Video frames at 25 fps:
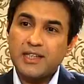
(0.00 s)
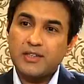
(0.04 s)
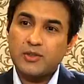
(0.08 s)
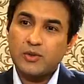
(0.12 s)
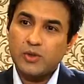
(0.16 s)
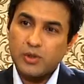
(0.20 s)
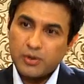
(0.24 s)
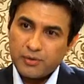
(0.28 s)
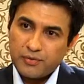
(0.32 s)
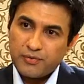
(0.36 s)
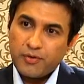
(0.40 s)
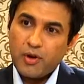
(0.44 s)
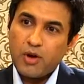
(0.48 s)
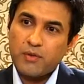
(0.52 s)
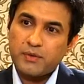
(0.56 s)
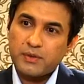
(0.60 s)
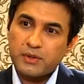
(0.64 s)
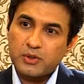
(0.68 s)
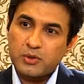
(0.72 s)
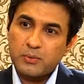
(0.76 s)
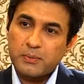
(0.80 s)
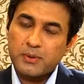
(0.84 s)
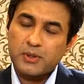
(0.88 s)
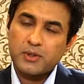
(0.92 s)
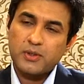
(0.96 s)
that you look
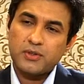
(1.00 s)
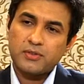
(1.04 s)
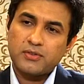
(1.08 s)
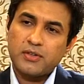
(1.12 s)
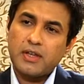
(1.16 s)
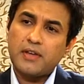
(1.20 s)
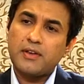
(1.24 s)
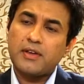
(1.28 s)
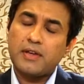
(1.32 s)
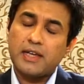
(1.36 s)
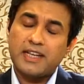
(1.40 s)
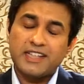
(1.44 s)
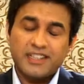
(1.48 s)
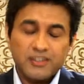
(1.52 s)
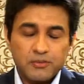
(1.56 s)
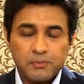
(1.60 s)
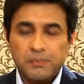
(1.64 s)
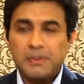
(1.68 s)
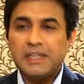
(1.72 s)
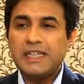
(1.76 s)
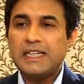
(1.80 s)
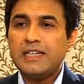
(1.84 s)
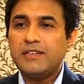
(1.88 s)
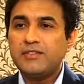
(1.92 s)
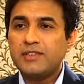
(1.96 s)
forward to because it is
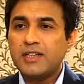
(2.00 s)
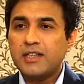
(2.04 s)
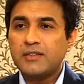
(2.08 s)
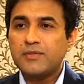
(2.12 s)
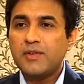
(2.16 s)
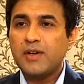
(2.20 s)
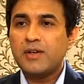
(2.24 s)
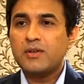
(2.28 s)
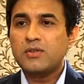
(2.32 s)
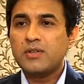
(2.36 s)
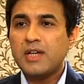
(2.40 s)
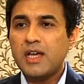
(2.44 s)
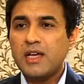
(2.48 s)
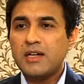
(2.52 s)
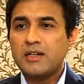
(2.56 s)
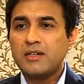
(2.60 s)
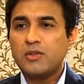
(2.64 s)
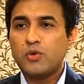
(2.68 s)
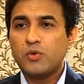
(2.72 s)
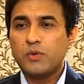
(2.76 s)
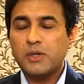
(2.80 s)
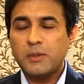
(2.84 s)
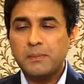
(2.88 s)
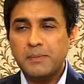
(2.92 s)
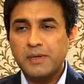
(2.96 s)
believed that Varun
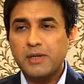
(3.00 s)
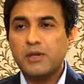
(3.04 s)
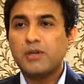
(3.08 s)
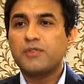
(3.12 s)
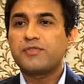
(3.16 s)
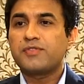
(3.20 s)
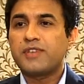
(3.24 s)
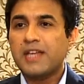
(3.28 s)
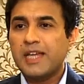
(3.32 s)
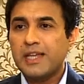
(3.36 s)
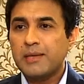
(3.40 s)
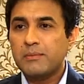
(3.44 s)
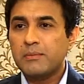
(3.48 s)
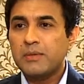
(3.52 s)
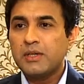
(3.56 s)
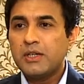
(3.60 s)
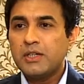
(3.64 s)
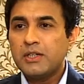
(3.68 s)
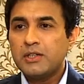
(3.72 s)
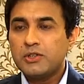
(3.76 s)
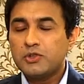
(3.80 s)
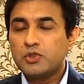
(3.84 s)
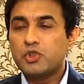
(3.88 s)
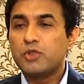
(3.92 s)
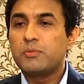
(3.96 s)
Aaron over a period of time
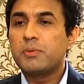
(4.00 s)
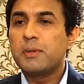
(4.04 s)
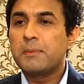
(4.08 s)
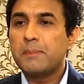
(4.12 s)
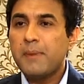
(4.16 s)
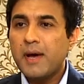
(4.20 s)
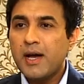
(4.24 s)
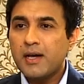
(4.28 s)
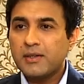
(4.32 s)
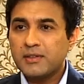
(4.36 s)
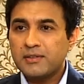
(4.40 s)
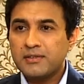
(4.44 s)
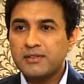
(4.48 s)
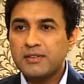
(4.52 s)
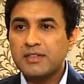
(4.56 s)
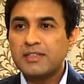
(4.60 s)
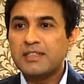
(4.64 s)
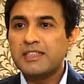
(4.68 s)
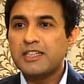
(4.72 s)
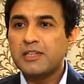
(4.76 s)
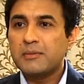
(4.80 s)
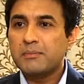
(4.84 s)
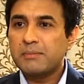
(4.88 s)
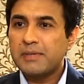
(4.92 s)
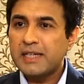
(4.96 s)
should be part of this
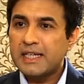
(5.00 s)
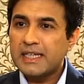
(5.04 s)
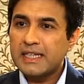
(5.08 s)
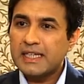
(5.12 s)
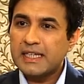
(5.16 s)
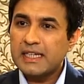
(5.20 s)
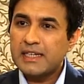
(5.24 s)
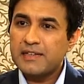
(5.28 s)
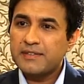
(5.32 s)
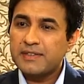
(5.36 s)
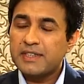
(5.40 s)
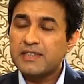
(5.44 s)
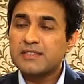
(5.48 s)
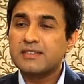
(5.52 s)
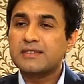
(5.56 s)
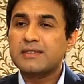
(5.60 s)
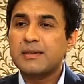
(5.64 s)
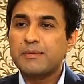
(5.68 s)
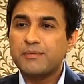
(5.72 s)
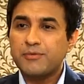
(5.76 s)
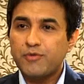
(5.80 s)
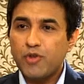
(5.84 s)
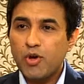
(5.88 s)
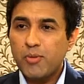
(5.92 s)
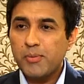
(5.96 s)
Indian playing 11 in
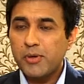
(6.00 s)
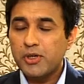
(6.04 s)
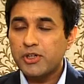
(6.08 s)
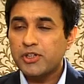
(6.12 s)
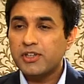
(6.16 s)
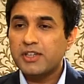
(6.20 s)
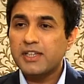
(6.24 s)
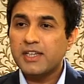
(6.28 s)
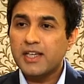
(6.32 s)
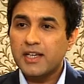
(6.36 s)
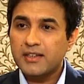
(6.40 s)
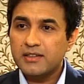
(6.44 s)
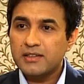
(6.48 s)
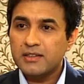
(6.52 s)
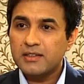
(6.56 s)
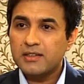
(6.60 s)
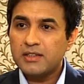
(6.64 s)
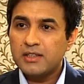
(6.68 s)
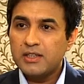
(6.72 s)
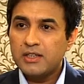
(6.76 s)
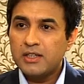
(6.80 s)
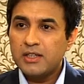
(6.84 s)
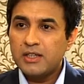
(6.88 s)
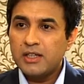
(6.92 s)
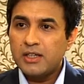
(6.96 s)
some format or the other.
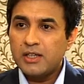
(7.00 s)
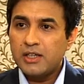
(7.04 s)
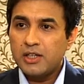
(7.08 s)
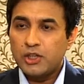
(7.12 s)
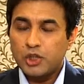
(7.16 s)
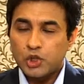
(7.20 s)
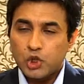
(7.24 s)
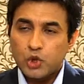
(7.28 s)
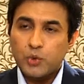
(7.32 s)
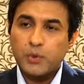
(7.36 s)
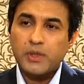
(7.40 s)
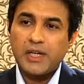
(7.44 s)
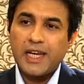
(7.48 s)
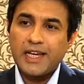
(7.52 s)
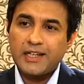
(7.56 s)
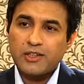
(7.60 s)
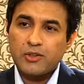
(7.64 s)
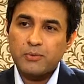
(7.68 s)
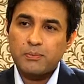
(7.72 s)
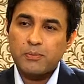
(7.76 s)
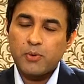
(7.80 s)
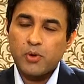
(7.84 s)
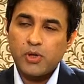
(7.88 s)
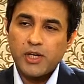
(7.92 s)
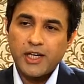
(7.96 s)
You would like
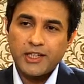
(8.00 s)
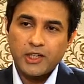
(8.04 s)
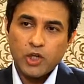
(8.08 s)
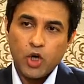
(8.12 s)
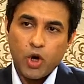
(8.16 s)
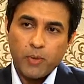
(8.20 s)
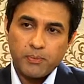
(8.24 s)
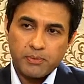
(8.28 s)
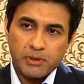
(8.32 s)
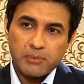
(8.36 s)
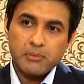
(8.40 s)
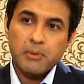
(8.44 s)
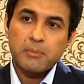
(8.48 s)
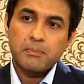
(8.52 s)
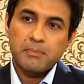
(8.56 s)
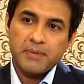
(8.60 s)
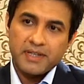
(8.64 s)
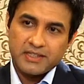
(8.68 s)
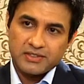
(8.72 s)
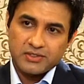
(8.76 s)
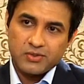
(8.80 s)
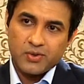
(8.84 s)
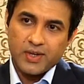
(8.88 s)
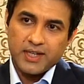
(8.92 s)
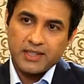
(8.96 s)
to bowl at your optimum
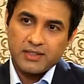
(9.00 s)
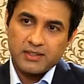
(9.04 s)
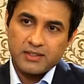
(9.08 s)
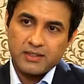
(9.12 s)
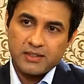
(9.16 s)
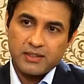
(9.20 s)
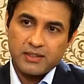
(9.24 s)
best, right?